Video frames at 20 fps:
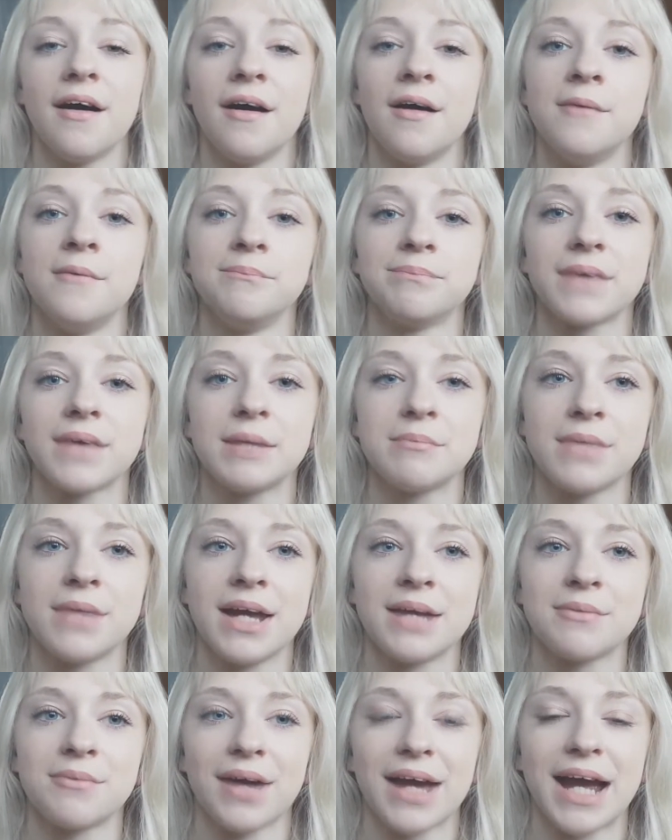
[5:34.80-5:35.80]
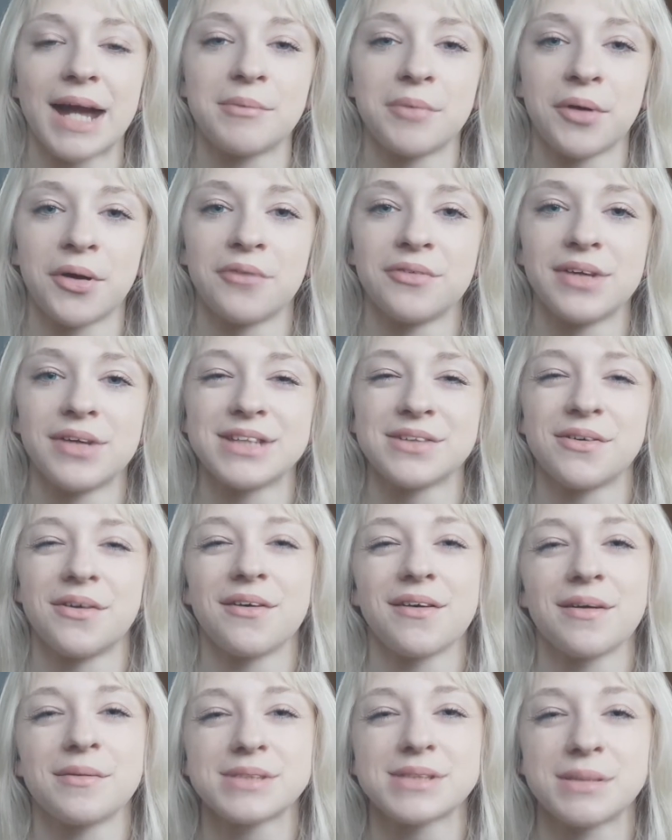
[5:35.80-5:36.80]
it made my camera go really
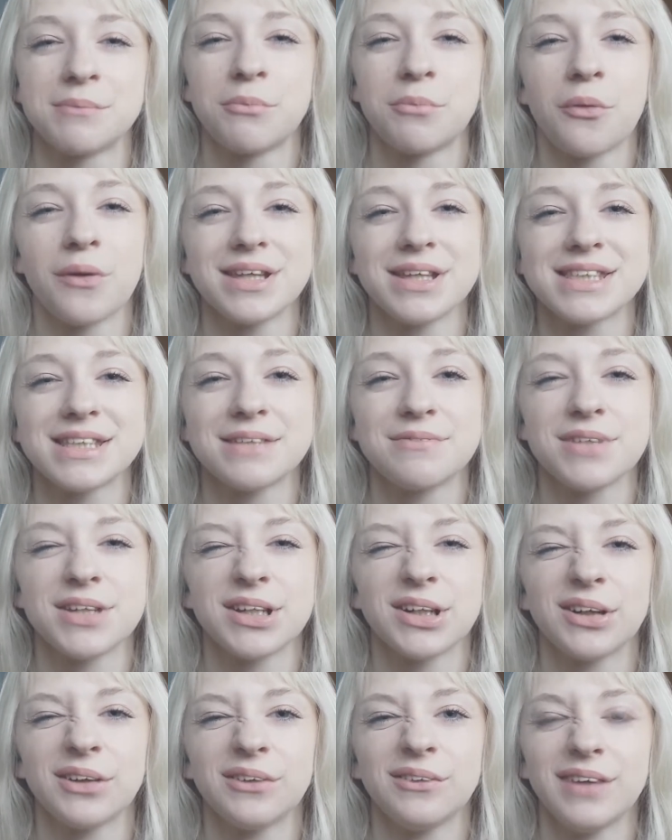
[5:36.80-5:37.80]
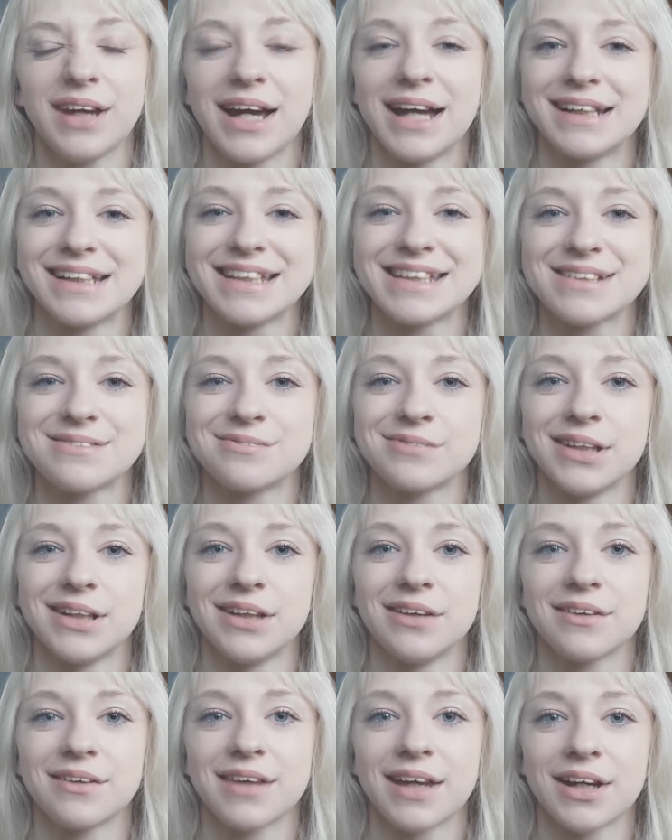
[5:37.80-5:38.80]
dark at some points in the video, and it didn't
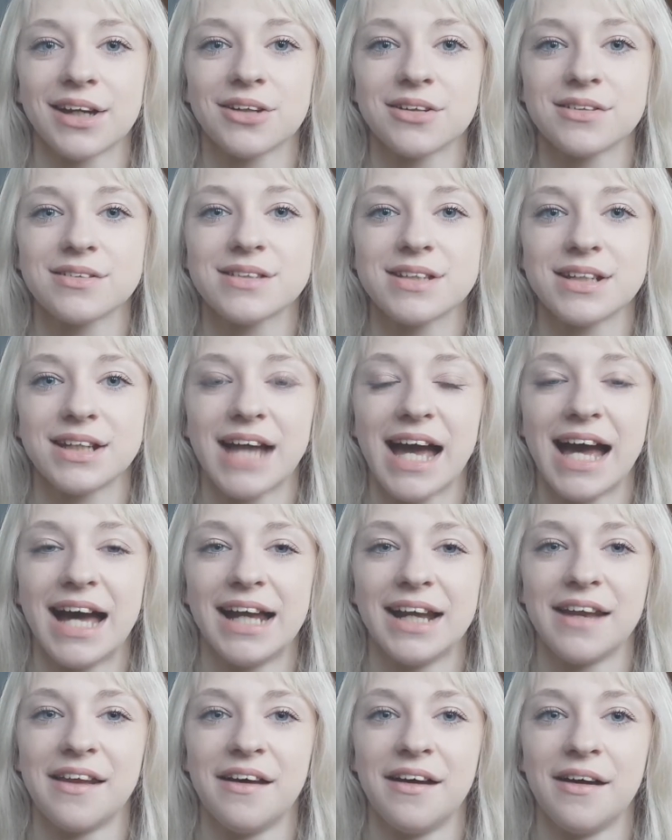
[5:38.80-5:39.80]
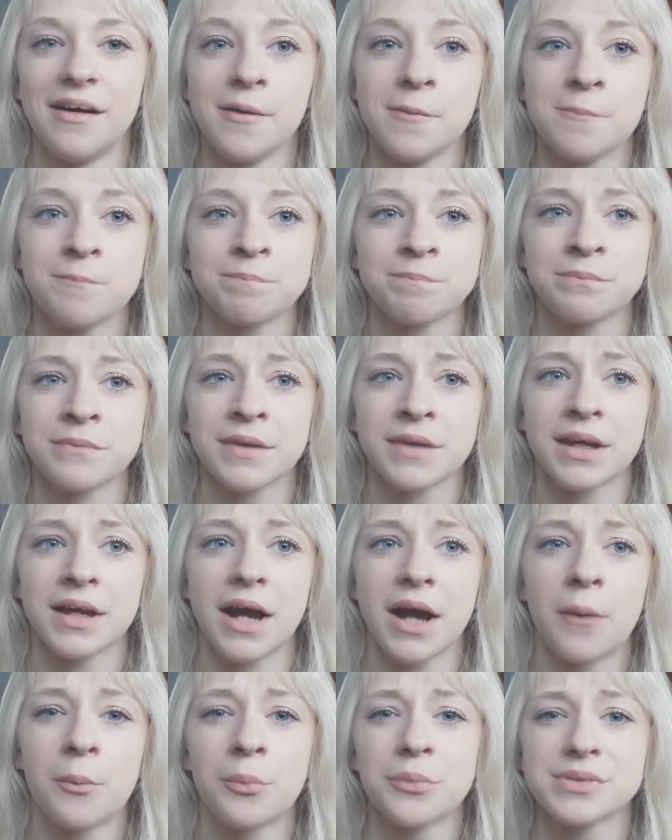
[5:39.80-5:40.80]
really look that good. And
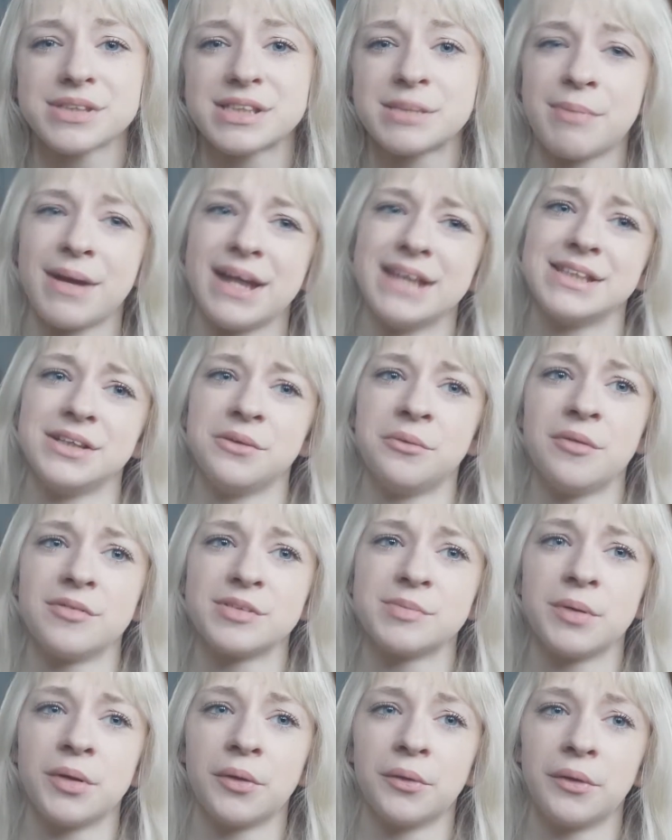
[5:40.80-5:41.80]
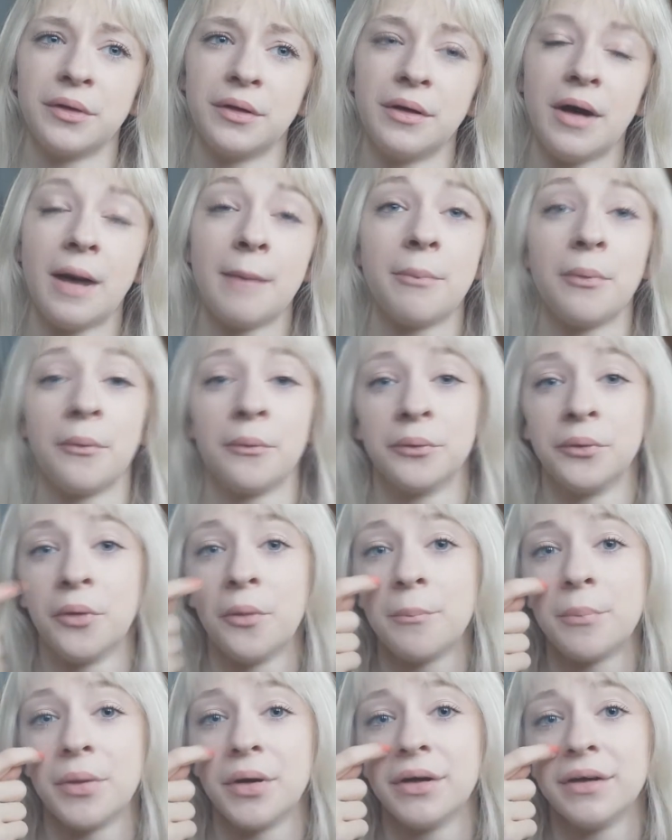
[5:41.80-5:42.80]
I was debating whether to put it on up or
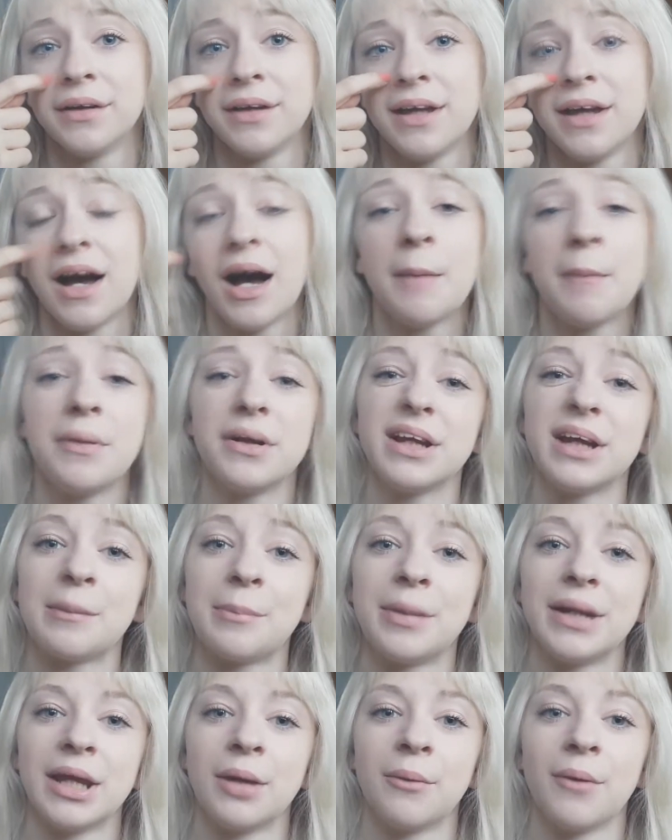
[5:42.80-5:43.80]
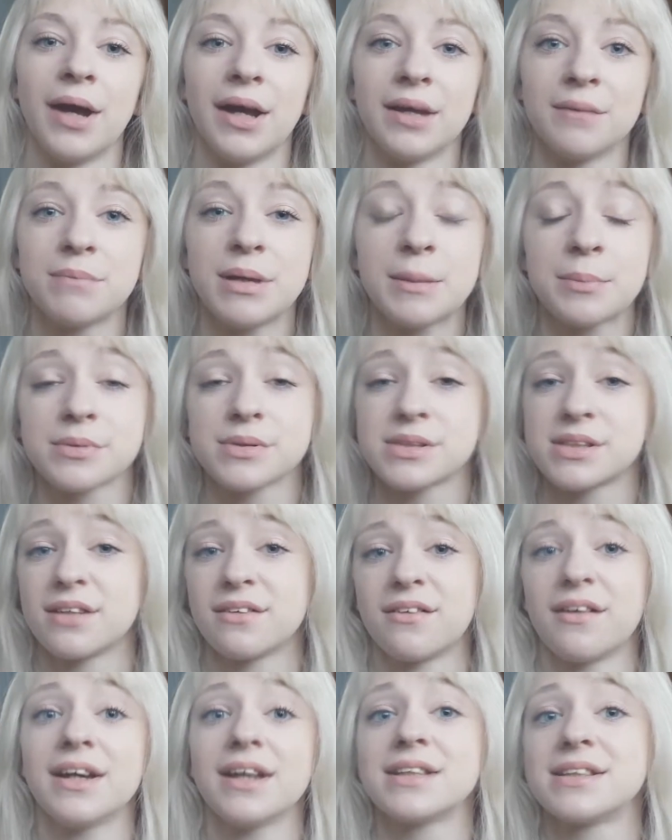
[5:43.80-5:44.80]
not, but I put it up anyway, and people
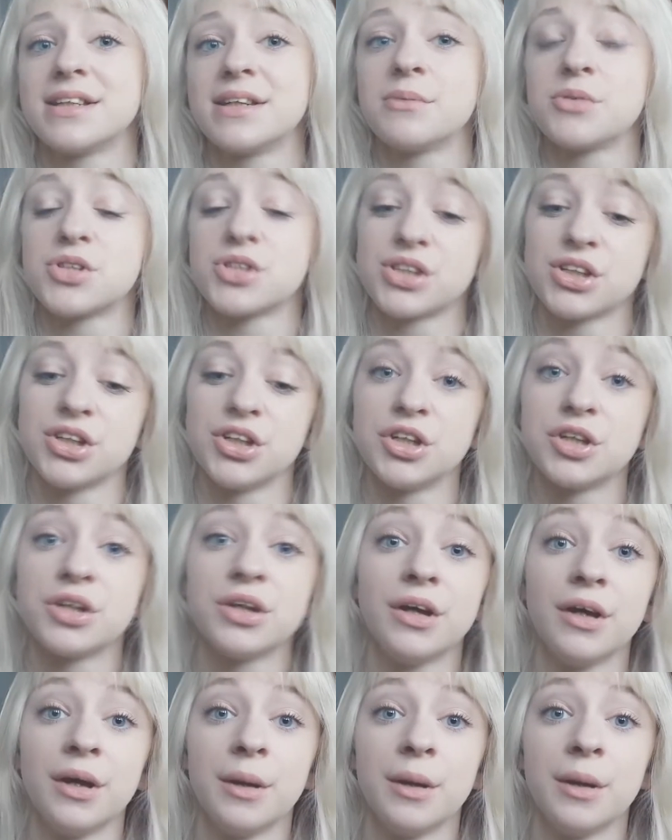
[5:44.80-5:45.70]
still liked it, which is good.